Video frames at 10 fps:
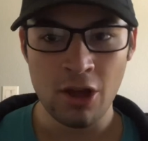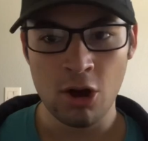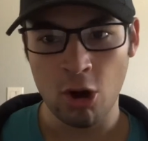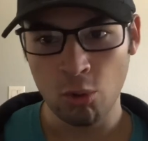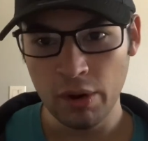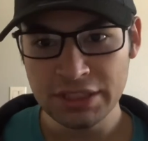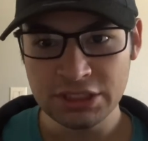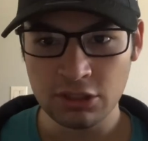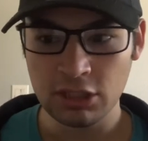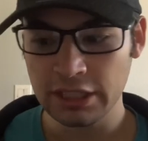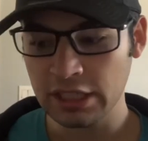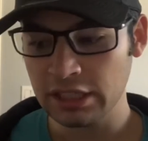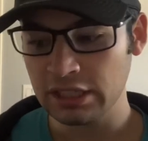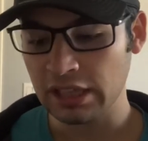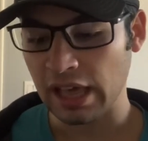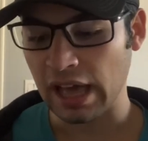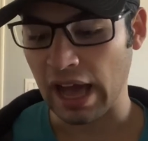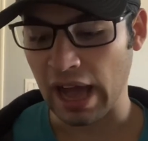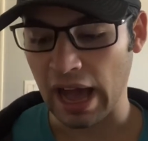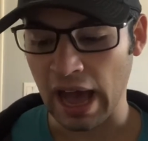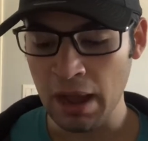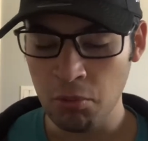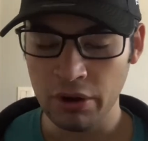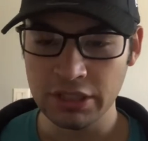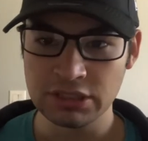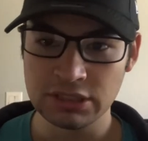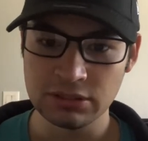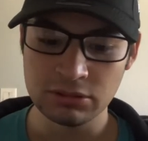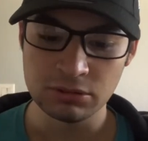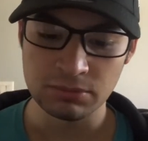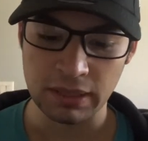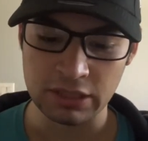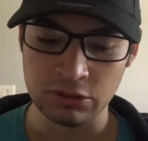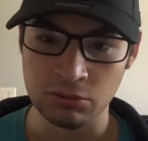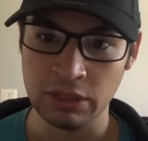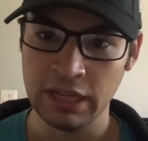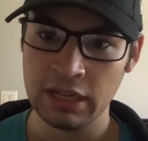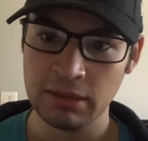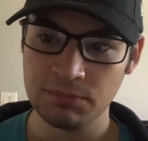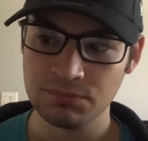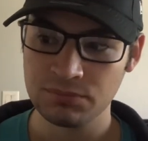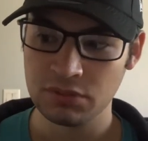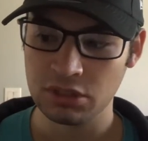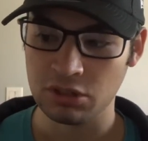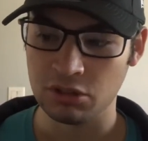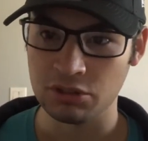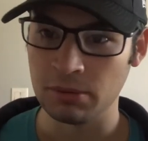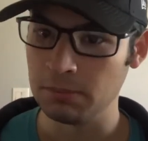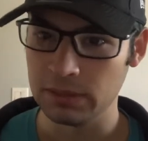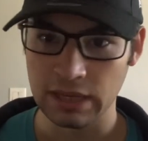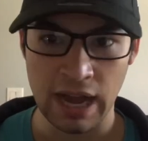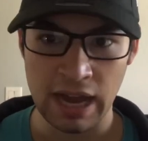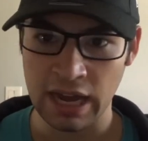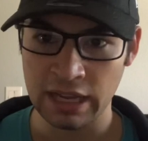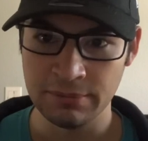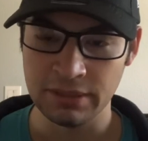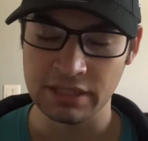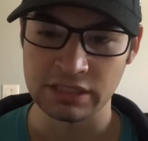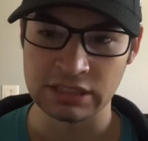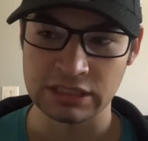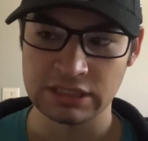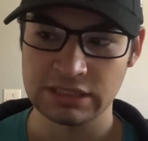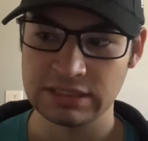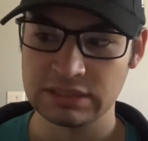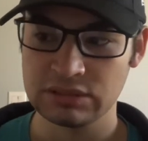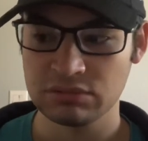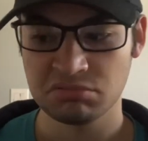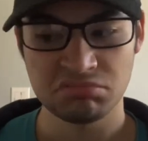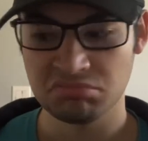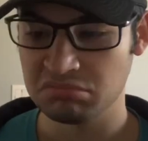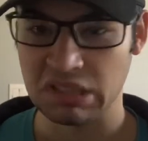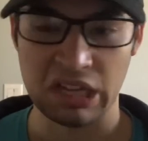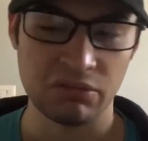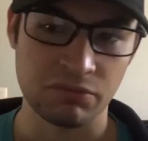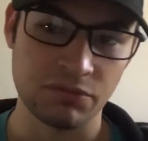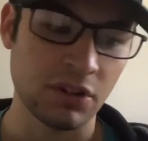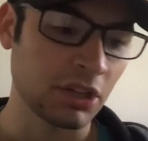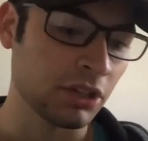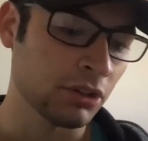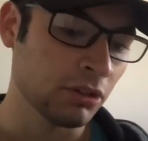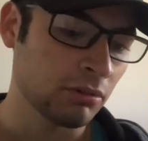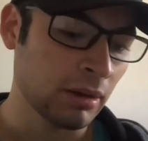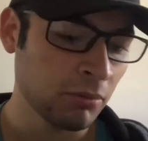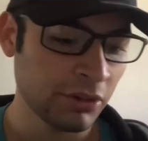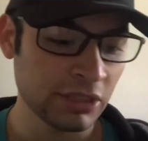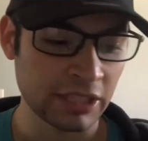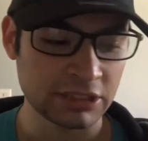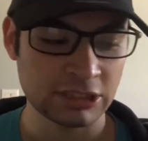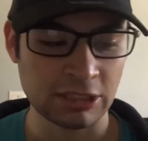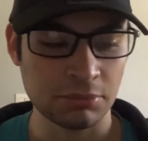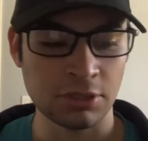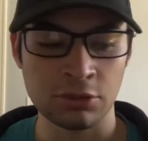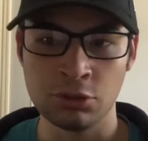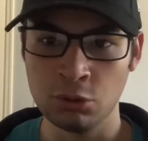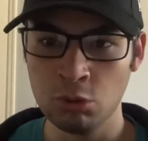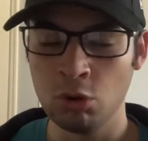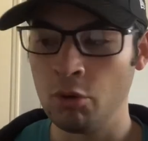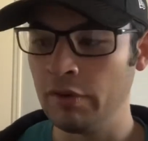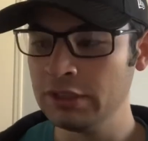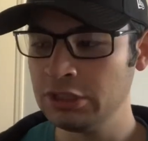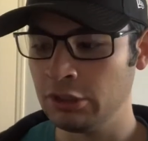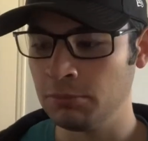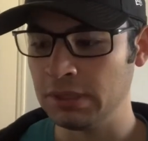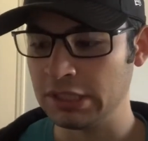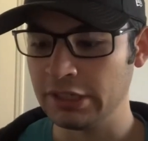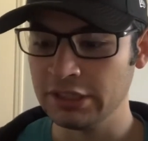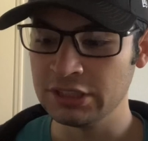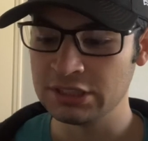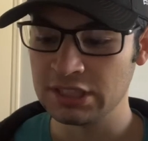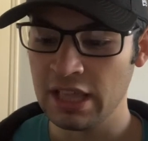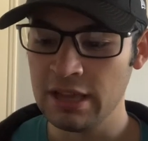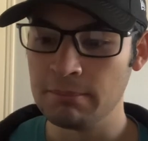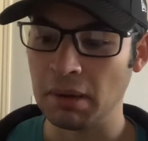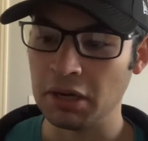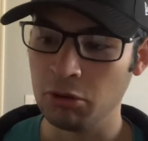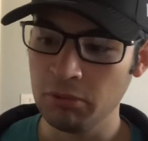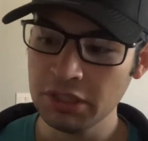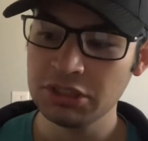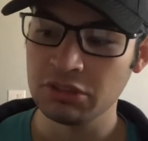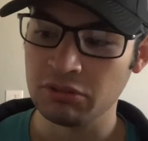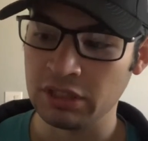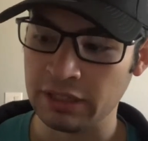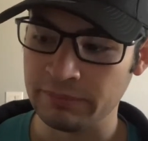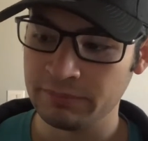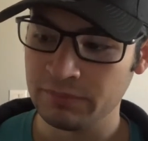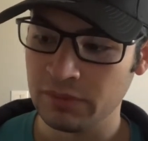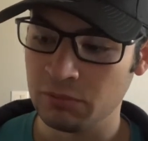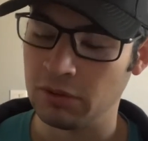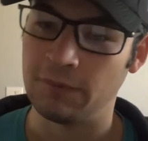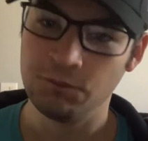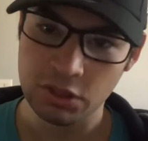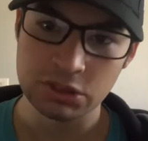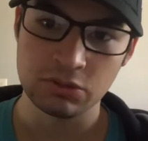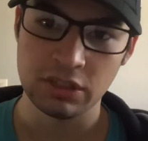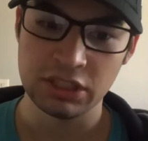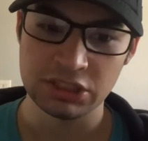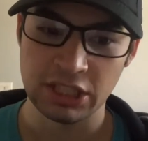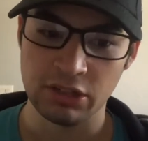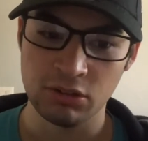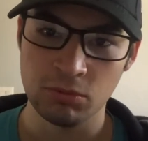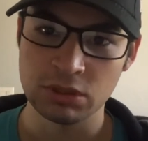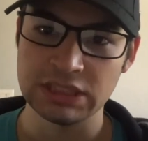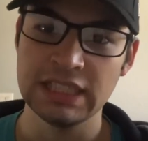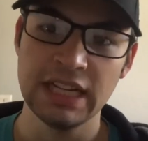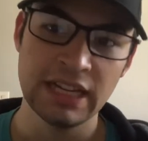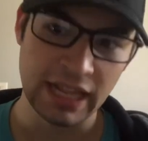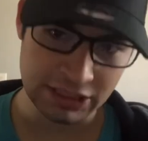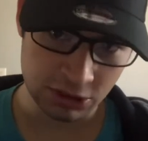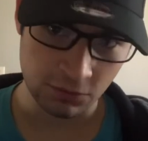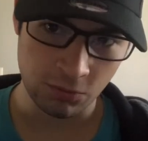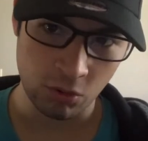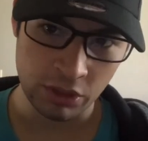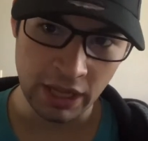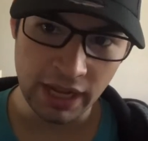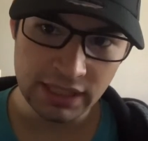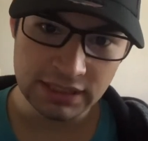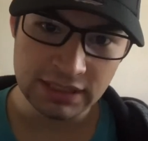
Originally, I wanted to make a new name called The Big Eye because I don't fucking know. I wanted like something new original because my original name when I first created the channel was Ian Asker 48